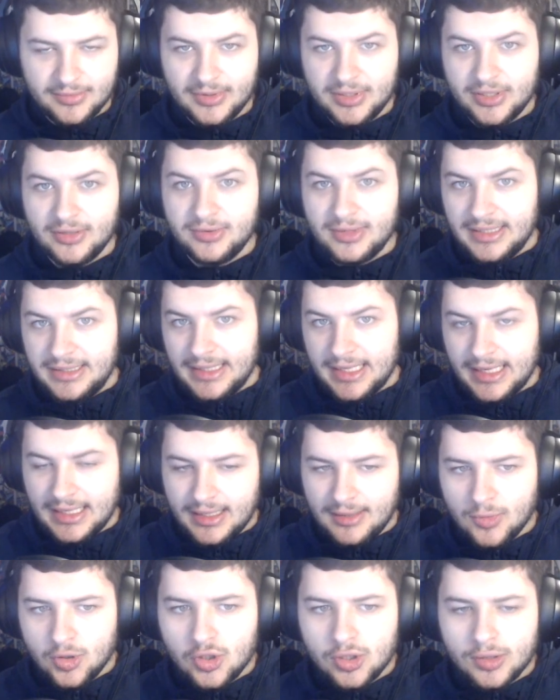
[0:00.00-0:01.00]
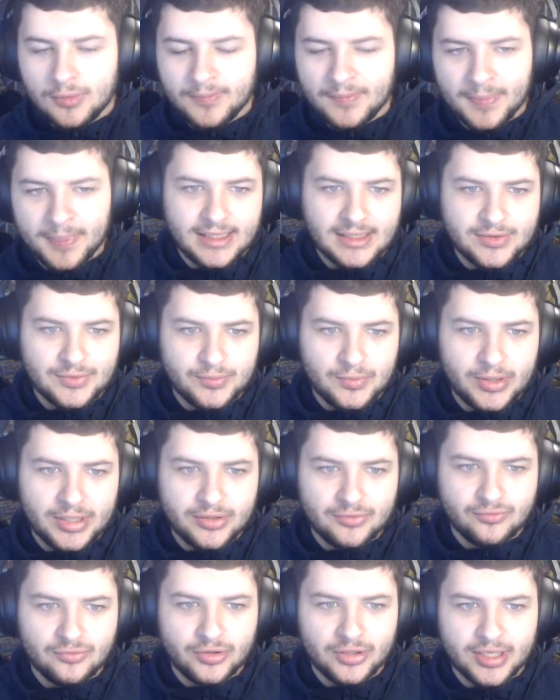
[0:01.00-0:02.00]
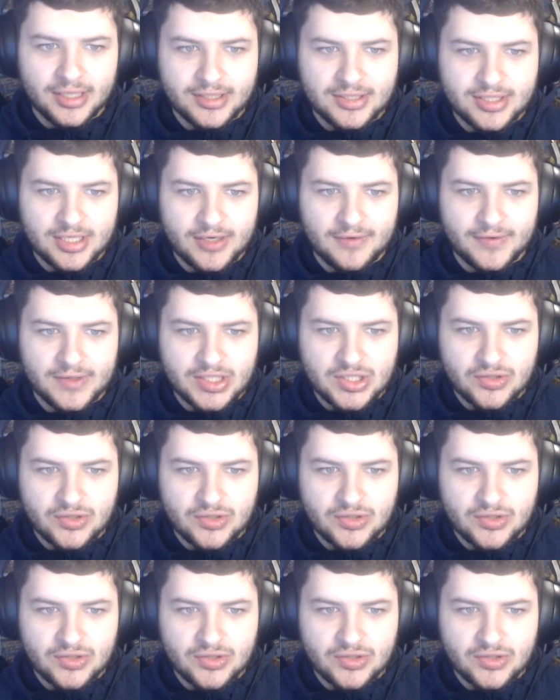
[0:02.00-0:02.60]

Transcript: we don't need that anymore, and we can run our server.